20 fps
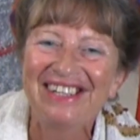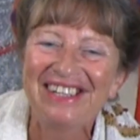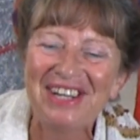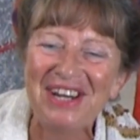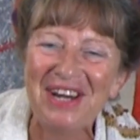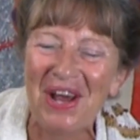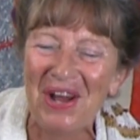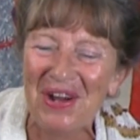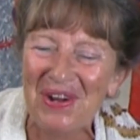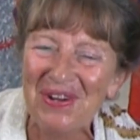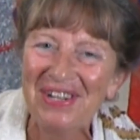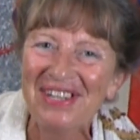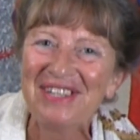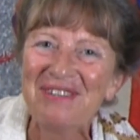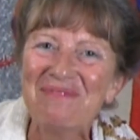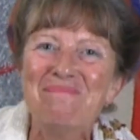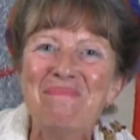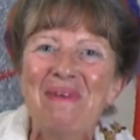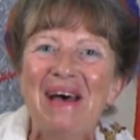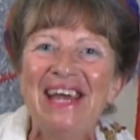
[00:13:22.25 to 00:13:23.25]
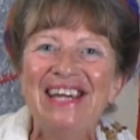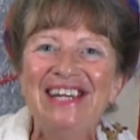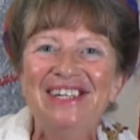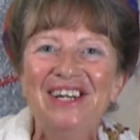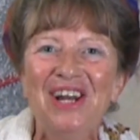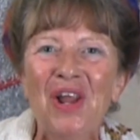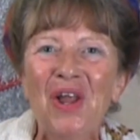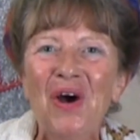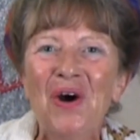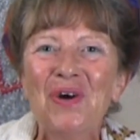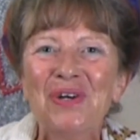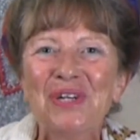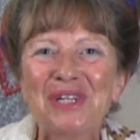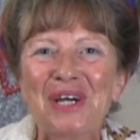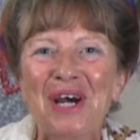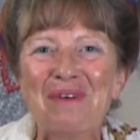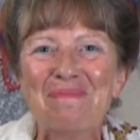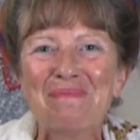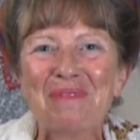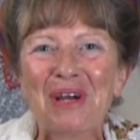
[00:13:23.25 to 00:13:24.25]
you know, made a long
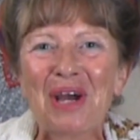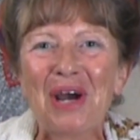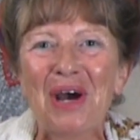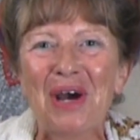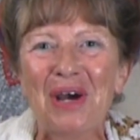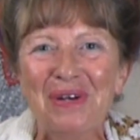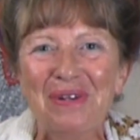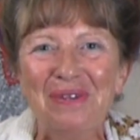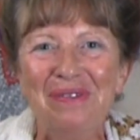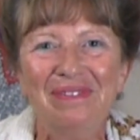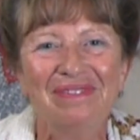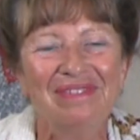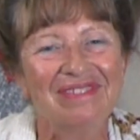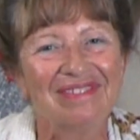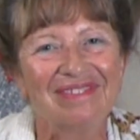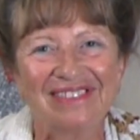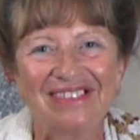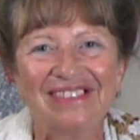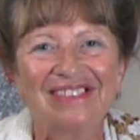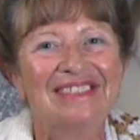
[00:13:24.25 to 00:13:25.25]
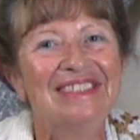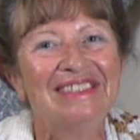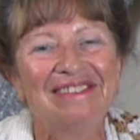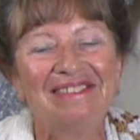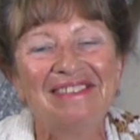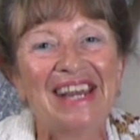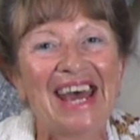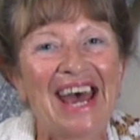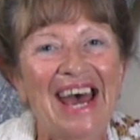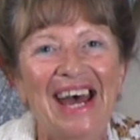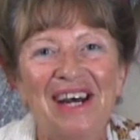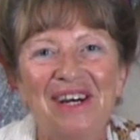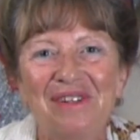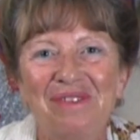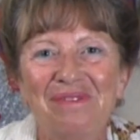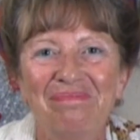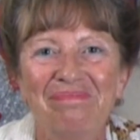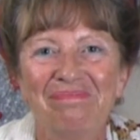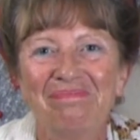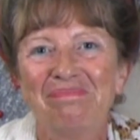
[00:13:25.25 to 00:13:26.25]
time ago
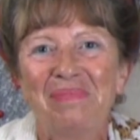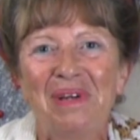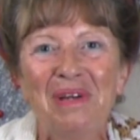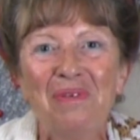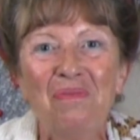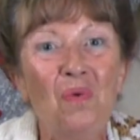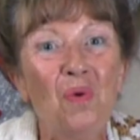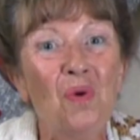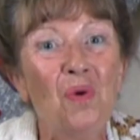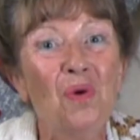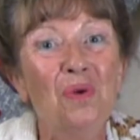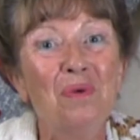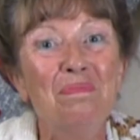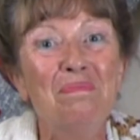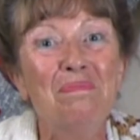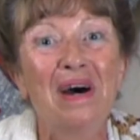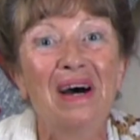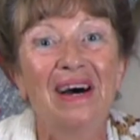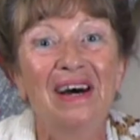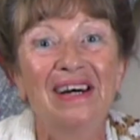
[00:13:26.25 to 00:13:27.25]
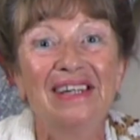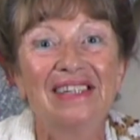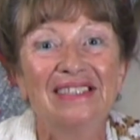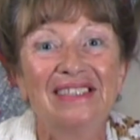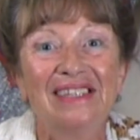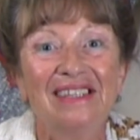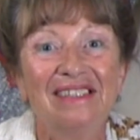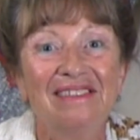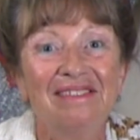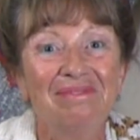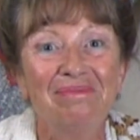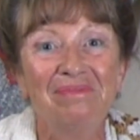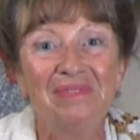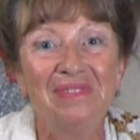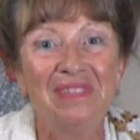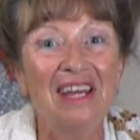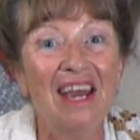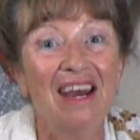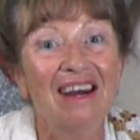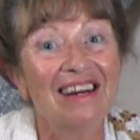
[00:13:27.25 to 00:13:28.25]
now being worn by a
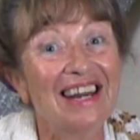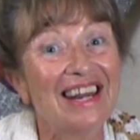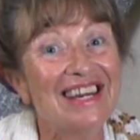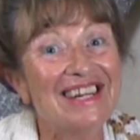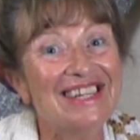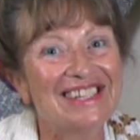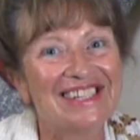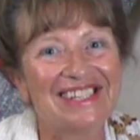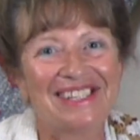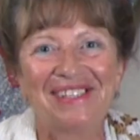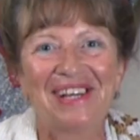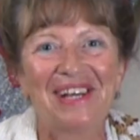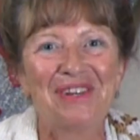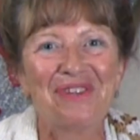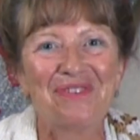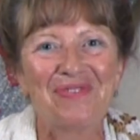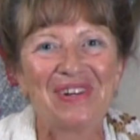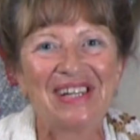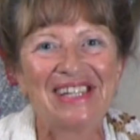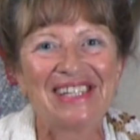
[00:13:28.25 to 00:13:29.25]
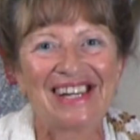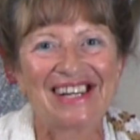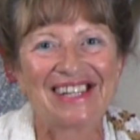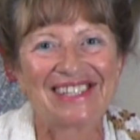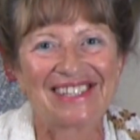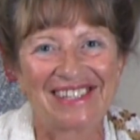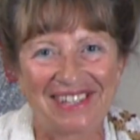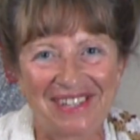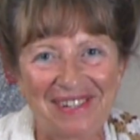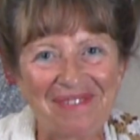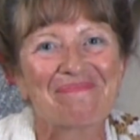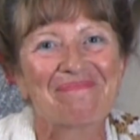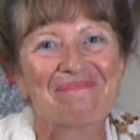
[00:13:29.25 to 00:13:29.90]
young lady. They look fantastic.